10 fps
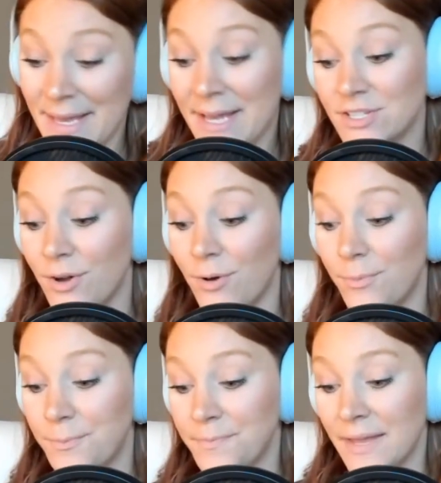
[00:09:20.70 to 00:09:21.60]
So,
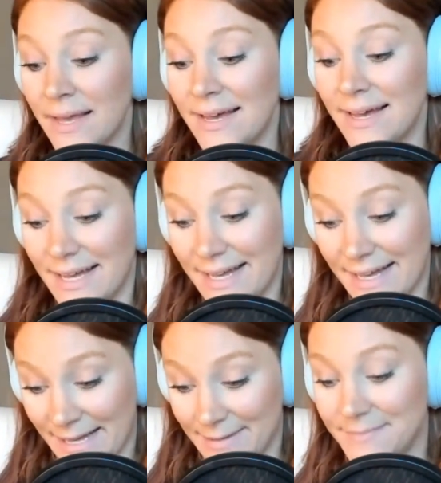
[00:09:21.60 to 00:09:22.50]

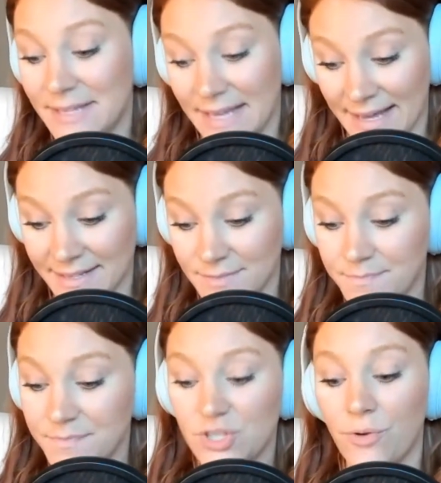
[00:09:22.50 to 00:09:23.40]
yikes.
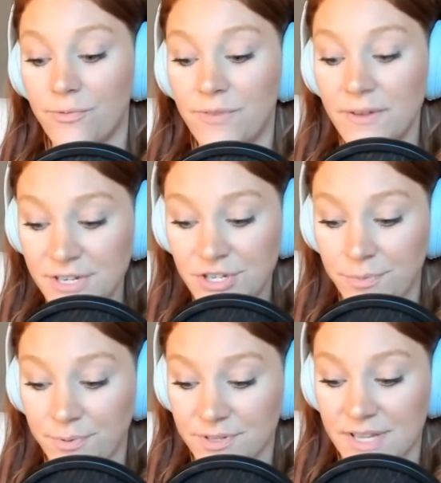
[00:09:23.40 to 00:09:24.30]
So
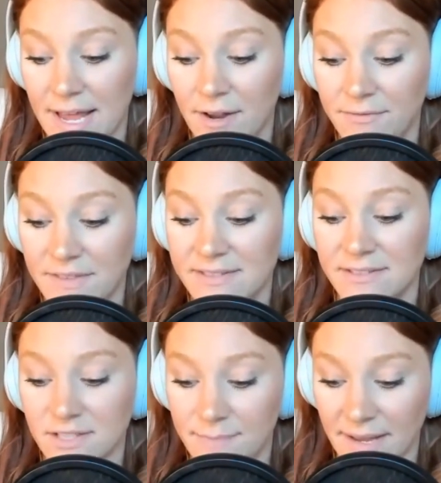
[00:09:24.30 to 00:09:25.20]
52% of these
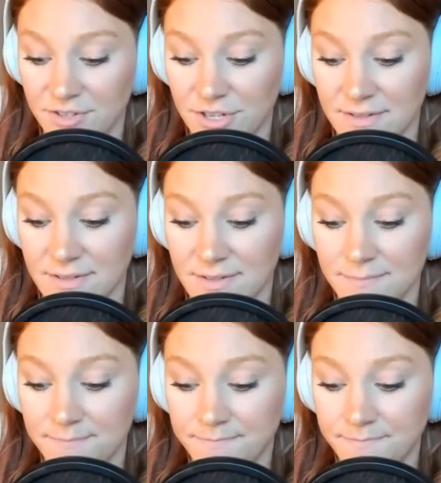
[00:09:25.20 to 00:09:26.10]
inspections
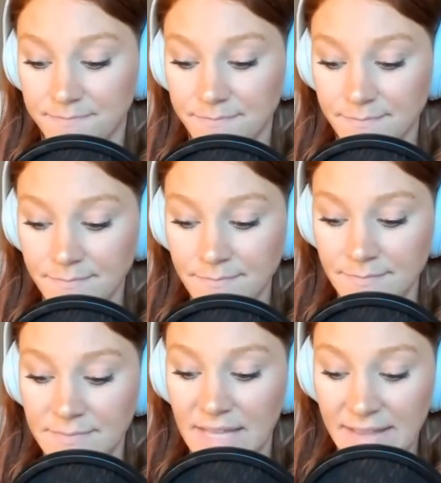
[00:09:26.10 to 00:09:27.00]

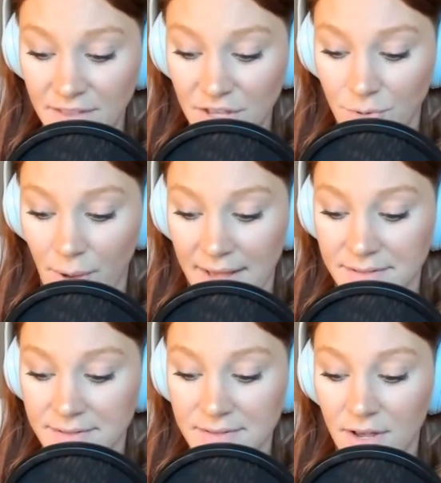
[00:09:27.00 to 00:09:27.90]
in the
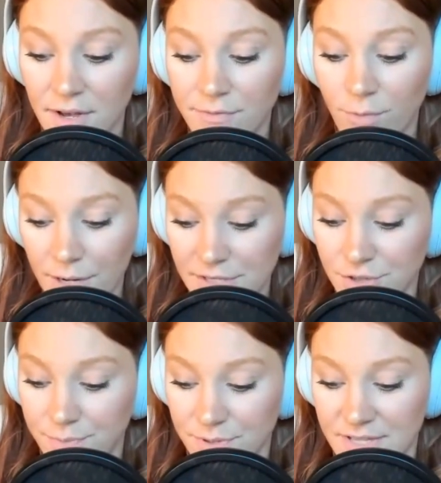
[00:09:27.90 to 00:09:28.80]
US,
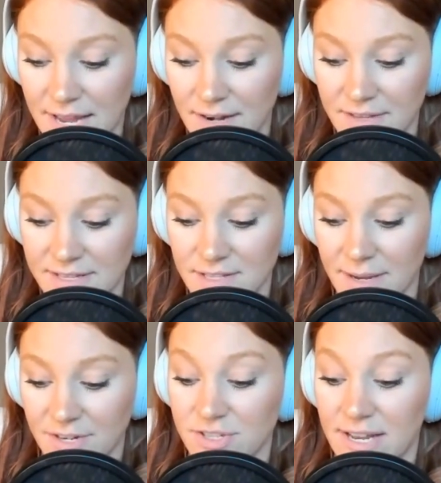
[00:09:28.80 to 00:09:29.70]
42% of these
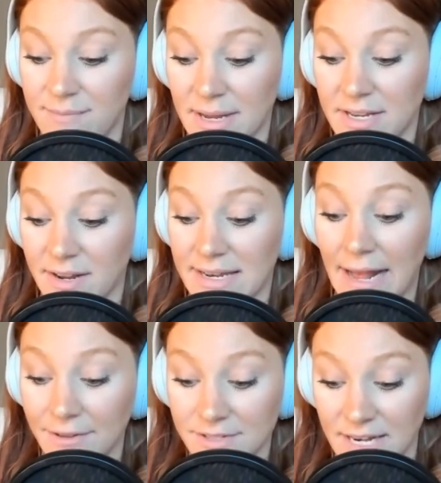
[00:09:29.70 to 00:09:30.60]
inspections that have been conducted
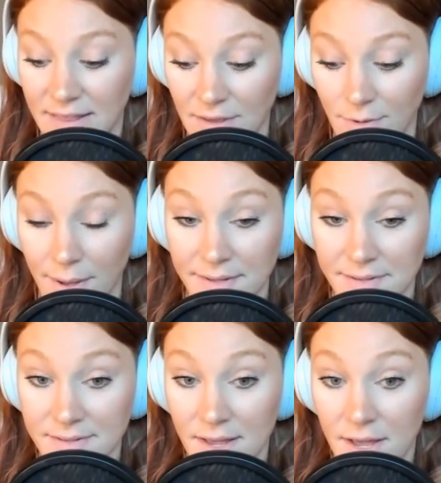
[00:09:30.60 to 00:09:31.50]
outside of the
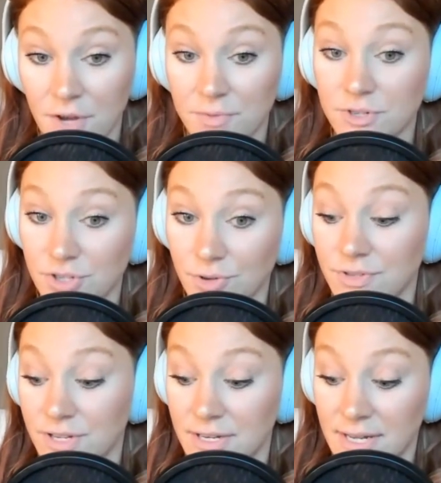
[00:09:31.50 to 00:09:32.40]
US
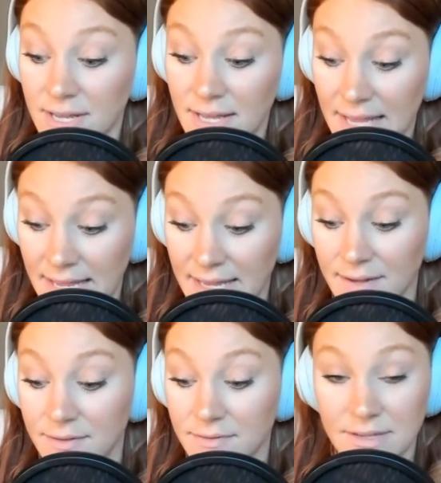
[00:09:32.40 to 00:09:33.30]
resulted in
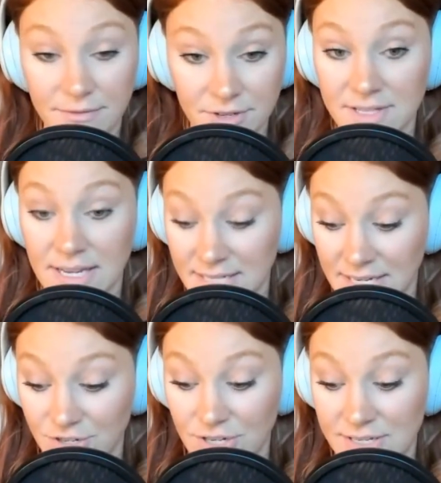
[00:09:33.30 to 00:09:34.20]
different
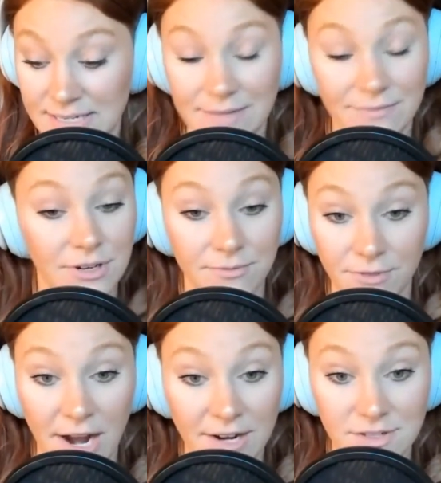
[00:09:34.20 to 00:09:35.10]
citations and different
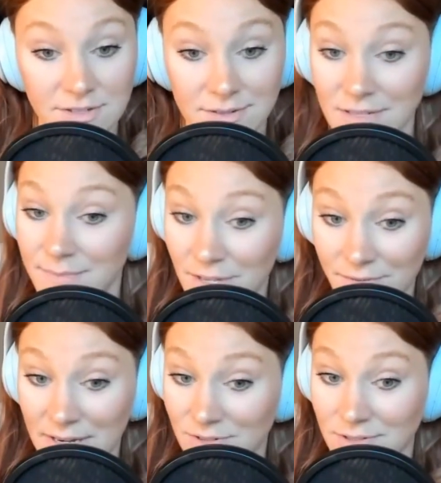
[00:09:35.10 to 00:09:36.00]
infractions. So these
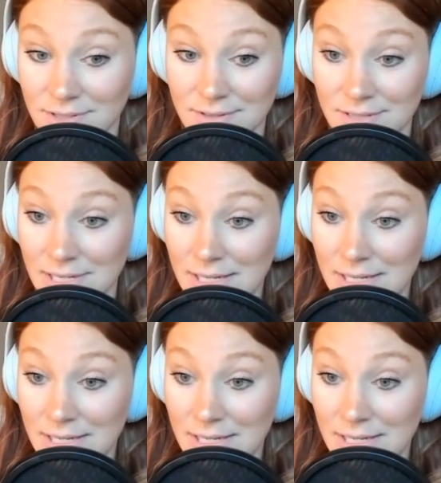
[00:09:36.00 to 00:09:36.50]
manufacturers,